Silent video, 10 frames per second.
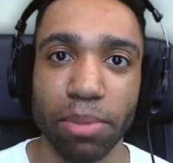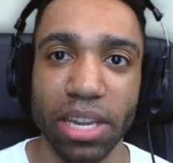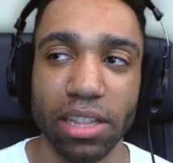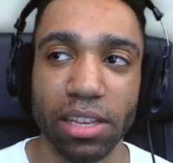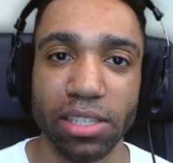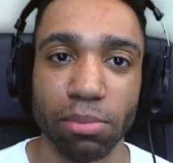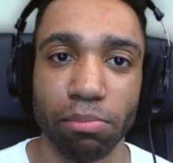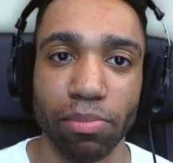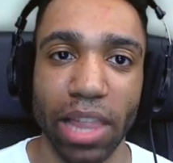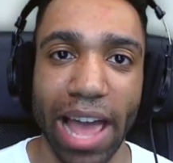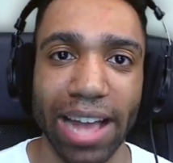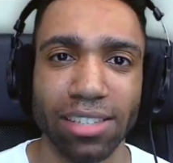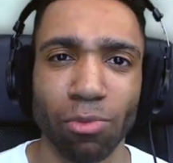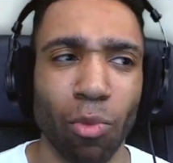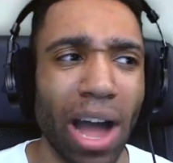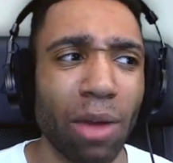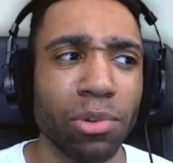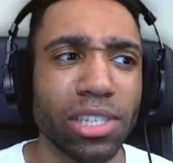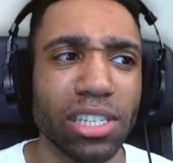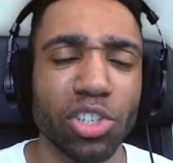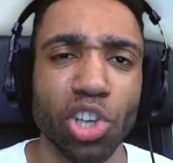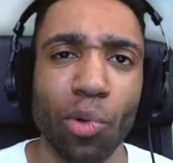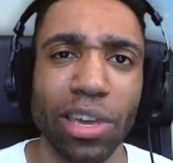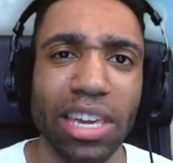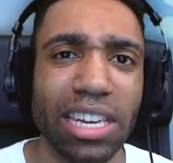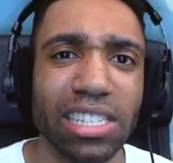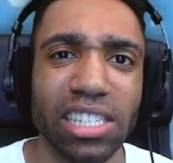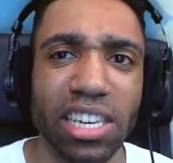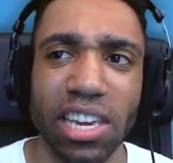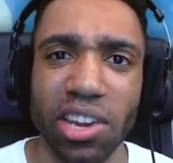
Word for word: beat this last? Why was he so easy